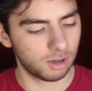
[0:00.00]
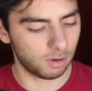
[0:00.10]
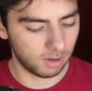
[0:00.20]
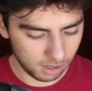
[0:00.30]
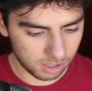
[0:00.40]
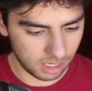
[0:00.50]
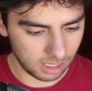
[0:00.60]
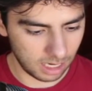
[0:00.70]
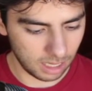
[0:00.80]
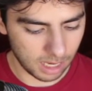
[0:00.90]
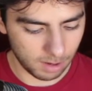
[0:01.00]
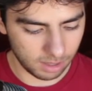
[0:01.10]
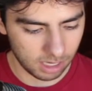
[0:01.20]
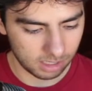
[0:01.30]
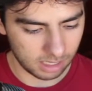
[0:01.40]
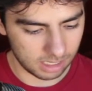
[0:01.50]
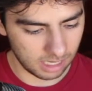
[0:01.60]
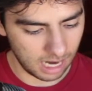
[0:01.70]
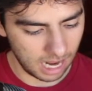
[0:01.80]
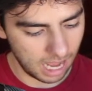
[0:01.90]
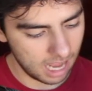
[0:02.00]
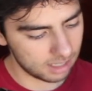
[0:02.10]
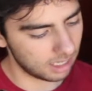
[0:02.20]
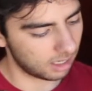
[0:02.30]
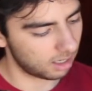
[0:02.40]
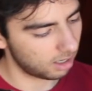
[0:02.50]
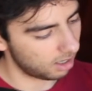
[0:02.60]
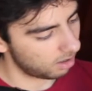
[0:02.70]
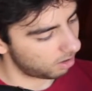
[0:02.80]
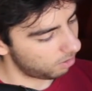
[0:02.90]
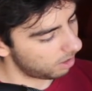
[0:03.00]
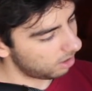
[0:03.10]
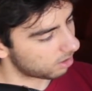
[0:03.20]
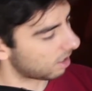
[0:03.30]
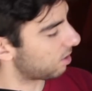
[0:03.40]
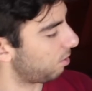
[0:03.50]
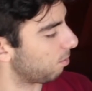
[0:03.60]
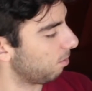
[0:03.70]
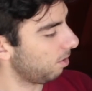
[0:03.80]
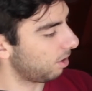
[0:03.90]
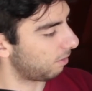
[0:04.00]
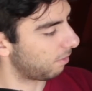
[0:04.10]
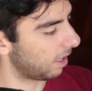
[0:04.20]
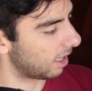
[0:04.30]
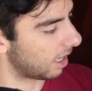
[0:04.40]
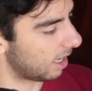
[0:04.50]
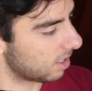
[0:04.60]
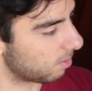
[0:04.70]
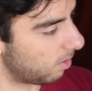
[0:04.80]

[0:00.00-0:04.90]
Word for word: So first thing that I like about this is that it has like Ooh, that looks actually really freaking nice.